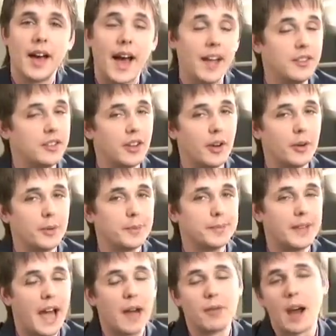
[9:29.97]
And so
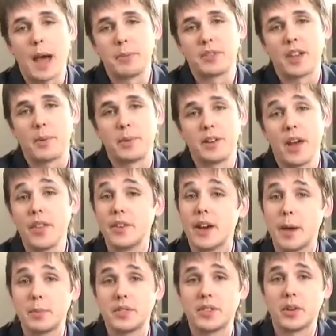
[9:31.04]
that wraps up another
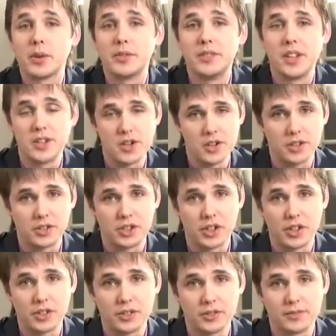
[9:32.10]
episode of Digital
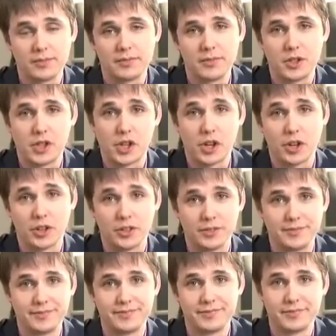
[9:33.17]
Journal Journal.
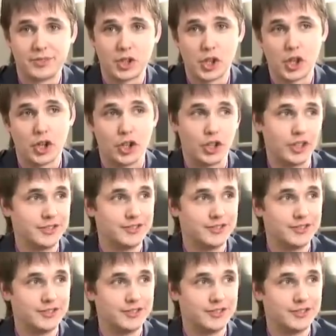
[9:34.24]
Eternal,